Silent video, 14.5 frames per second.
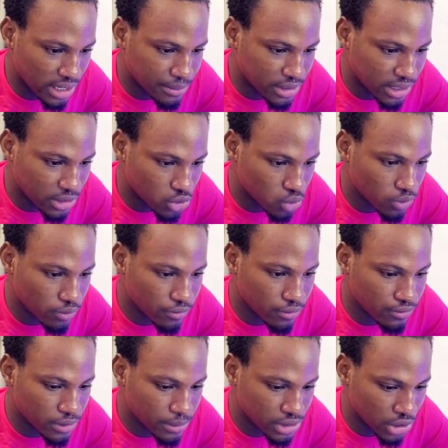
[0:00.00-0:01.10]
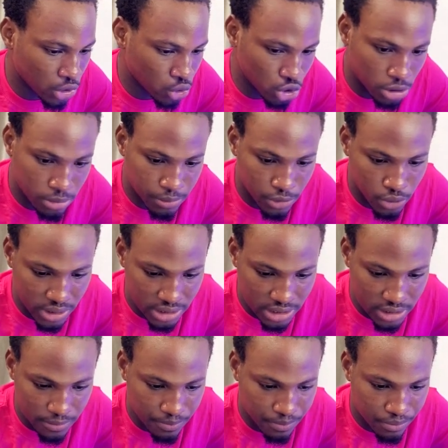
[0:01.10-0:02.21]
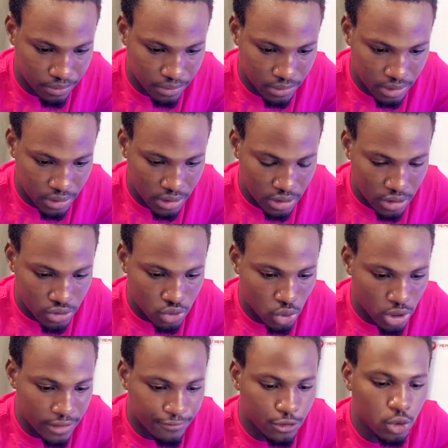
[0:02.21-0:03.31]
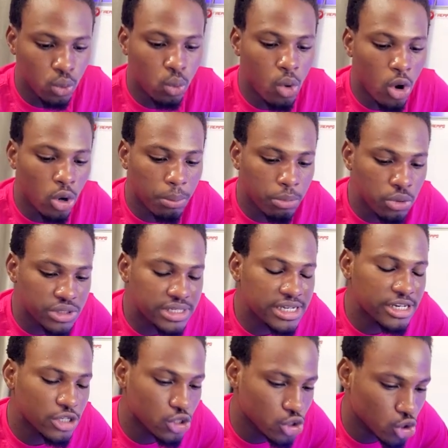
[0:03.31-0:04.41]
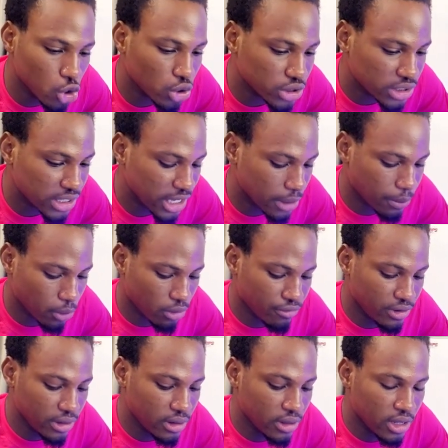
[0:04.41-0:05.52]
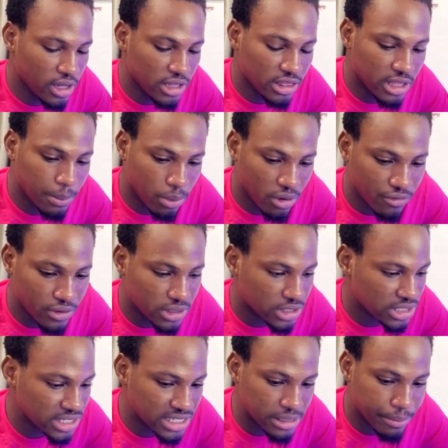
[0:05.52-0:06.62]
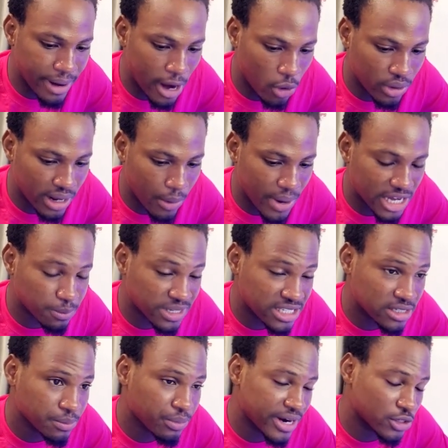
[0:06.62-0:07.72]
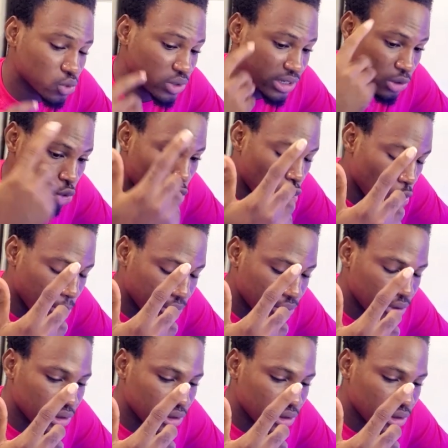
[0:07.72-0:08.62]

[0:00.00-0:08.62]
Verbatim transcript: Let me take it to 15 minutes on GBP USD. So if you want to put in your take profit, take profit since the buy order, we're expecting the price to go up.